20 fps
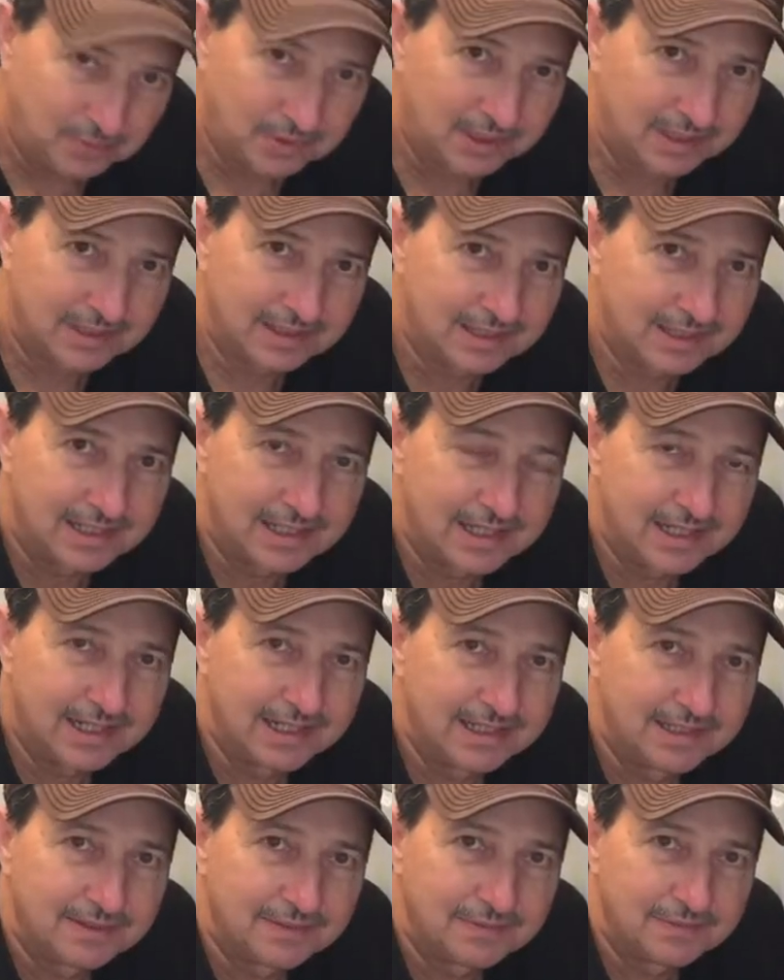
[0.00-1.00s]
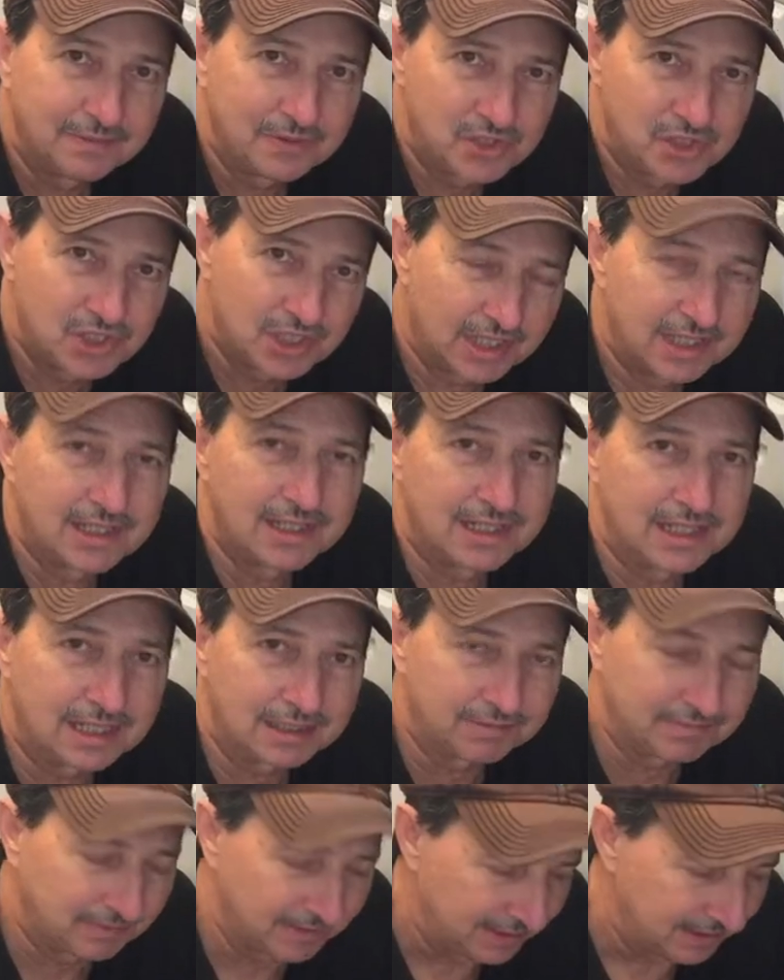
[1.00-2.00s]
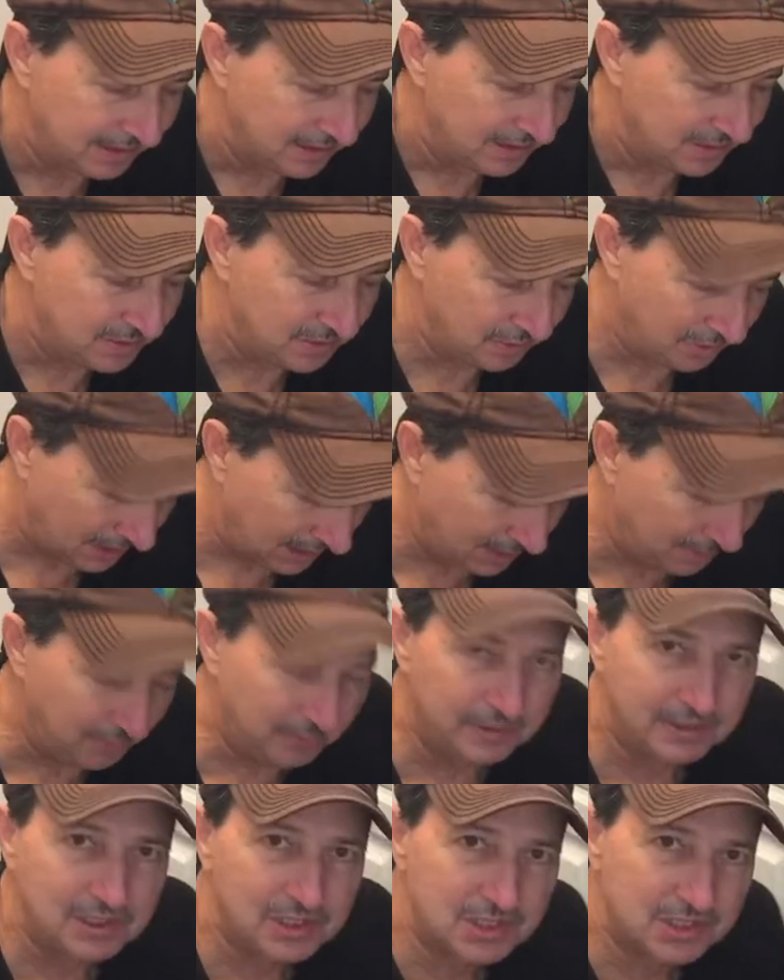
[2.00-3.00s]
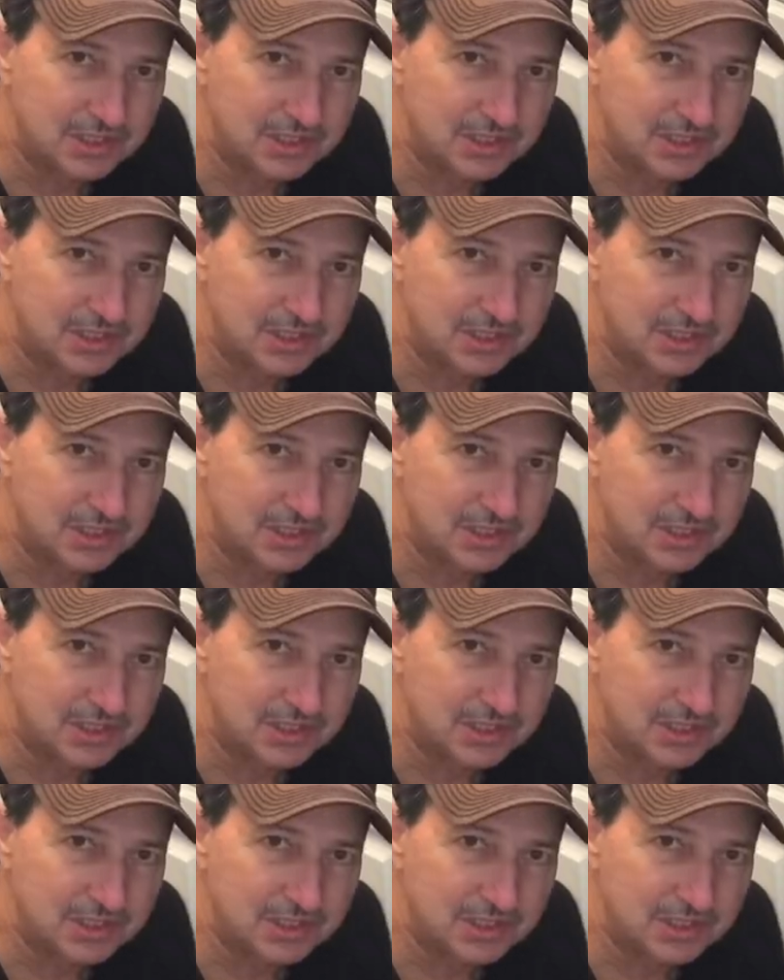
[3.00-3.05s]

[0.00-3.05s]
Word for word: water line was shut off. So I'm going to